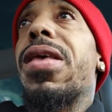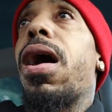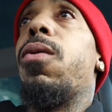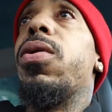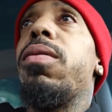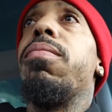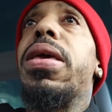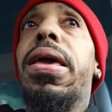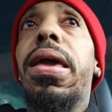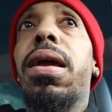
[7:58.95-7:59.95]
I wouldn't
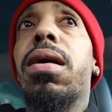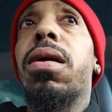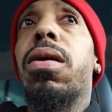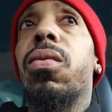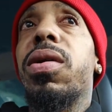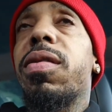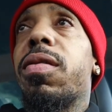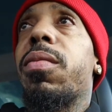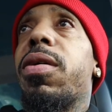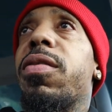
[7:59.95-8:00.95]
be here with
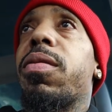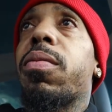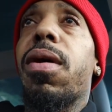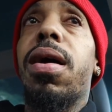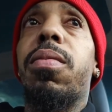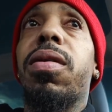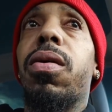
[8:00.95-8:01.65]
this amount of subscribers.